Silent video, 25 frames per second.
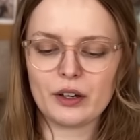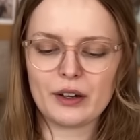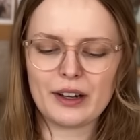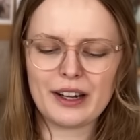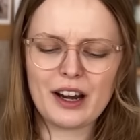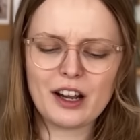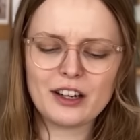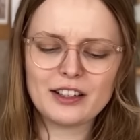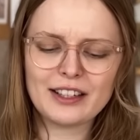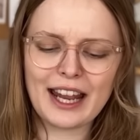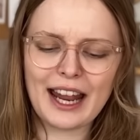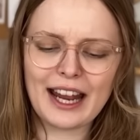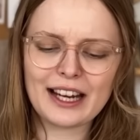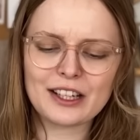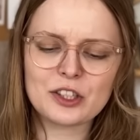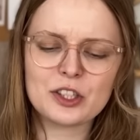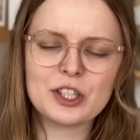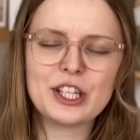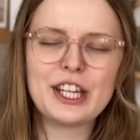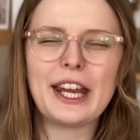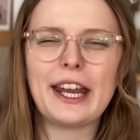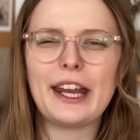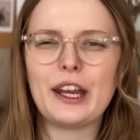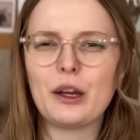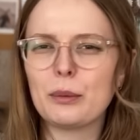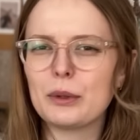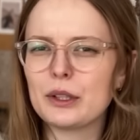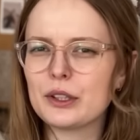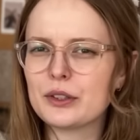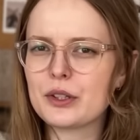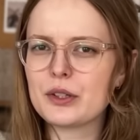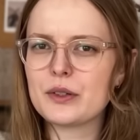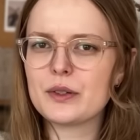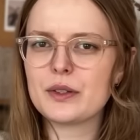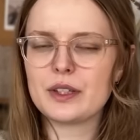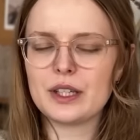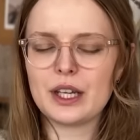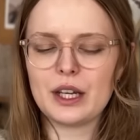I'm not actually able to
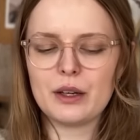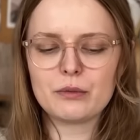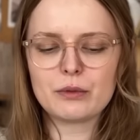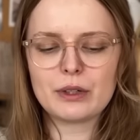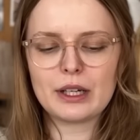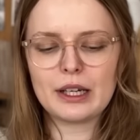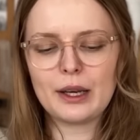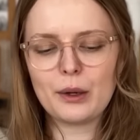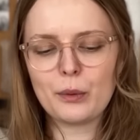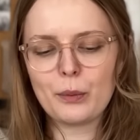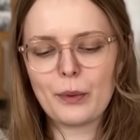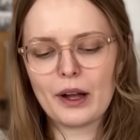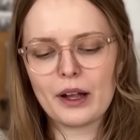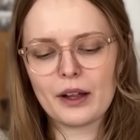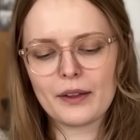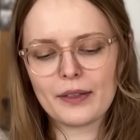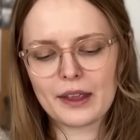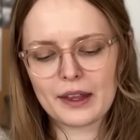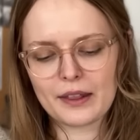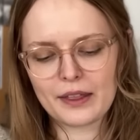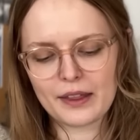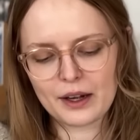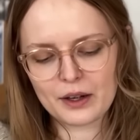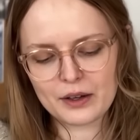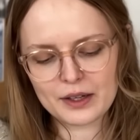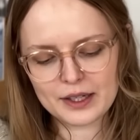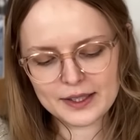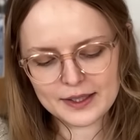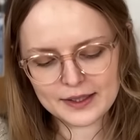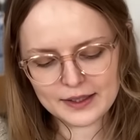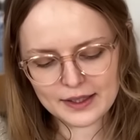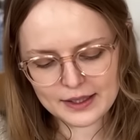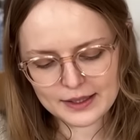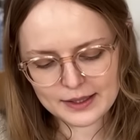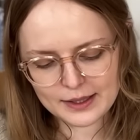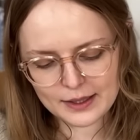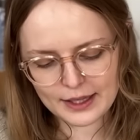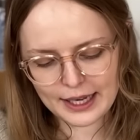see really well that there is
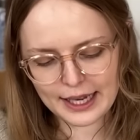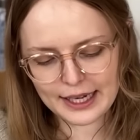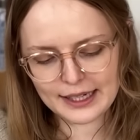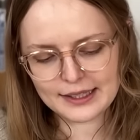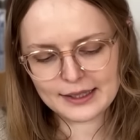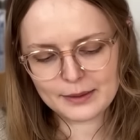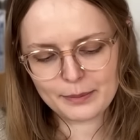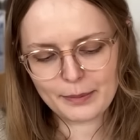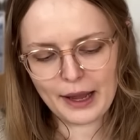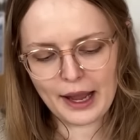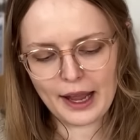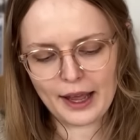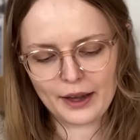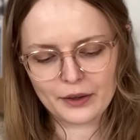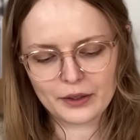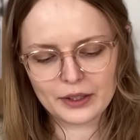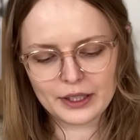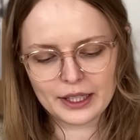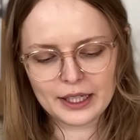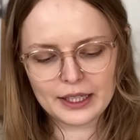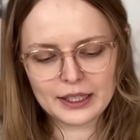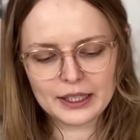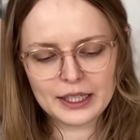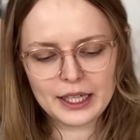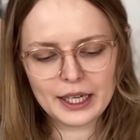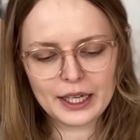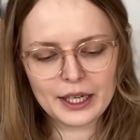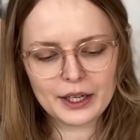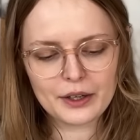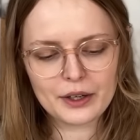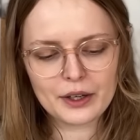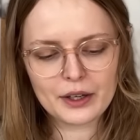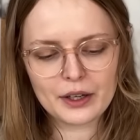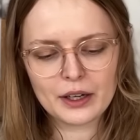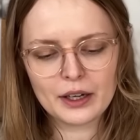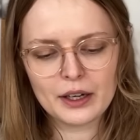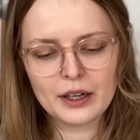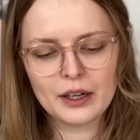this lace pattern in
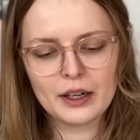here.